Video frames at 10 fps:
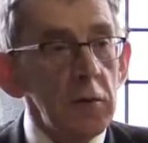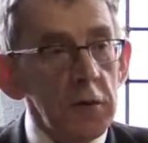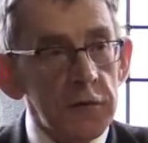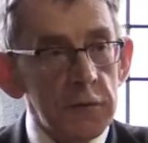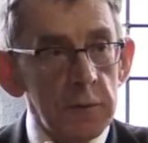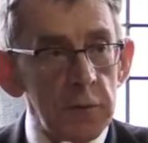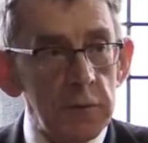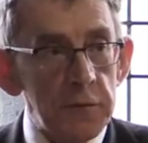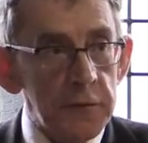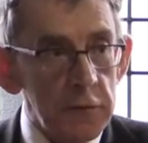was to
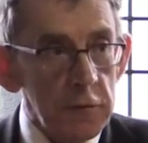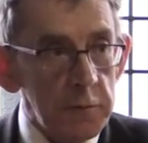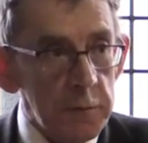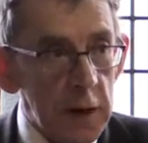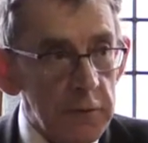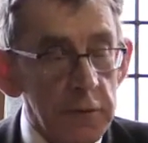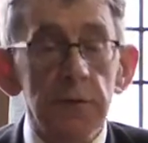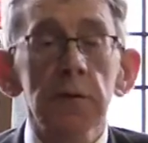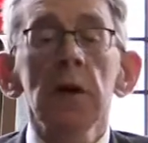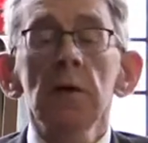remove school
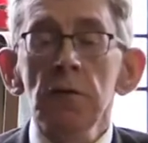breakfast,